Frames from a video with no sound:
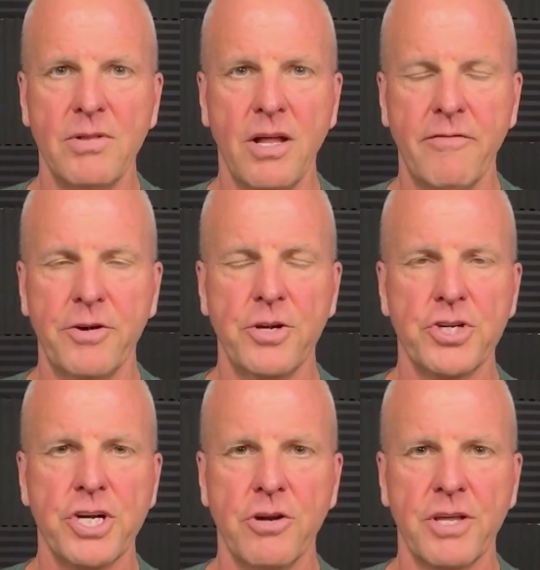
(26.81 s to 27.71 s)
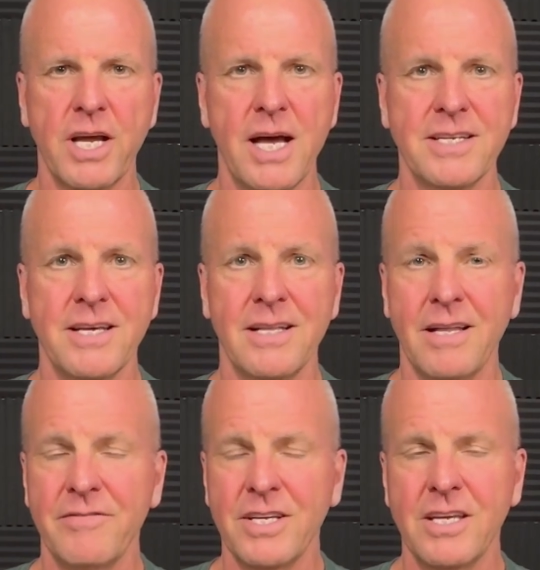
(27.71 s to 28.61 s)
love for you to share the content,
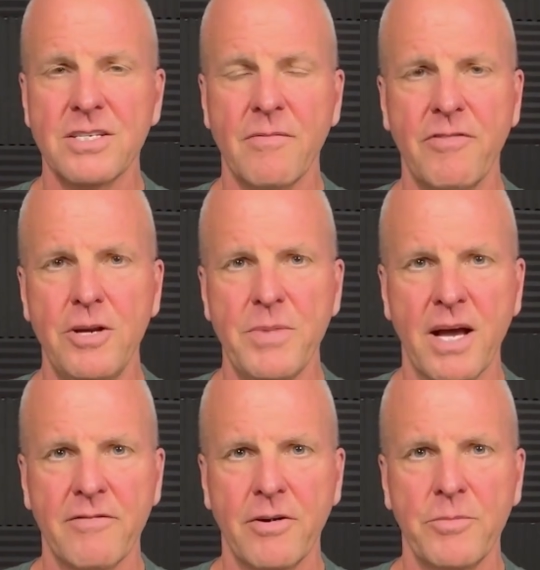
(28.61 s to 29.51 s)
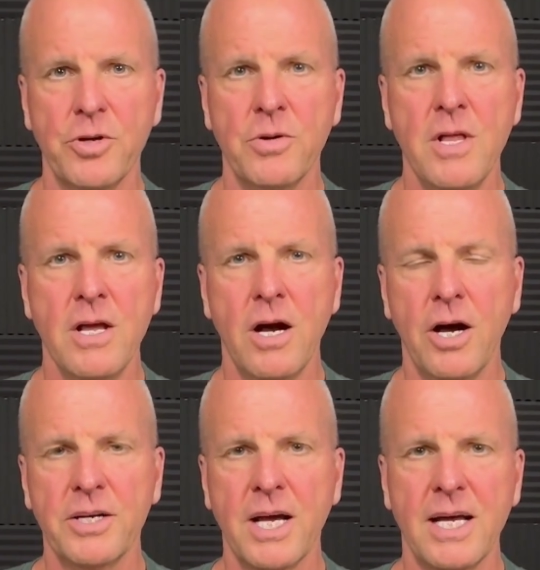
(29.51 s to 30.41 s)
love to get some feedback from you
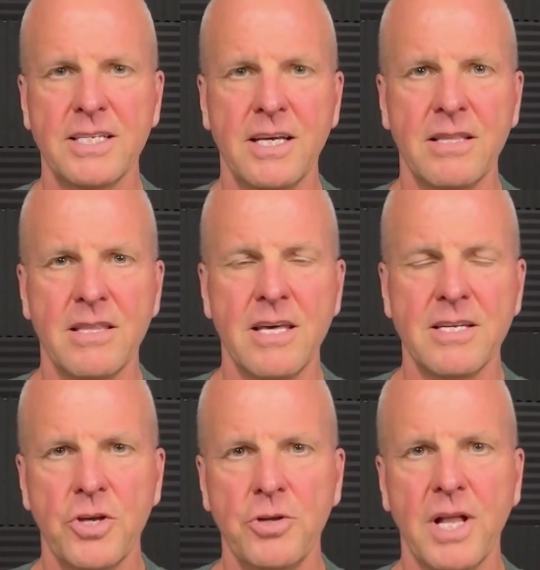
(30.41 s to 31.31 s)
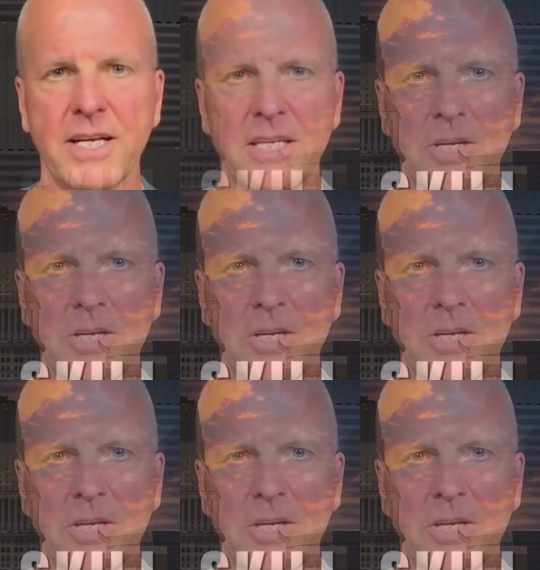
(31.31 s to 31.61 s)
on content that you'd like to